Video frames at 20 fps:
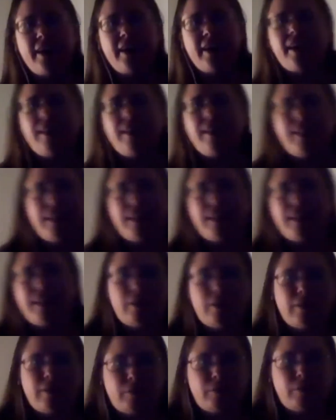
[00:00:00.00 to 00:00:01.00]
Like,
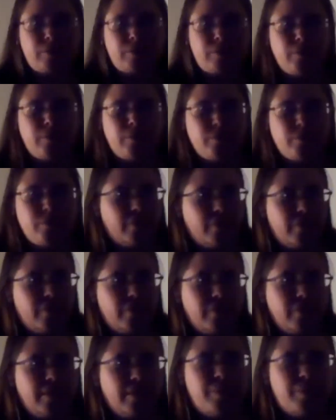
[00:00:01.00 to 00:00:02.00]
that's who's
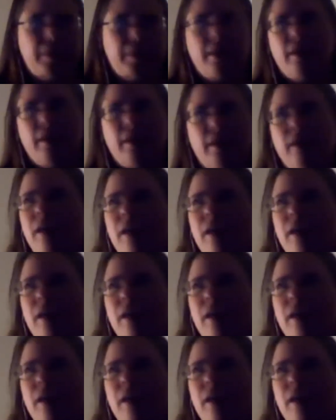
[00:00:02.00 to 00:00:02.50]
eventually going to be there.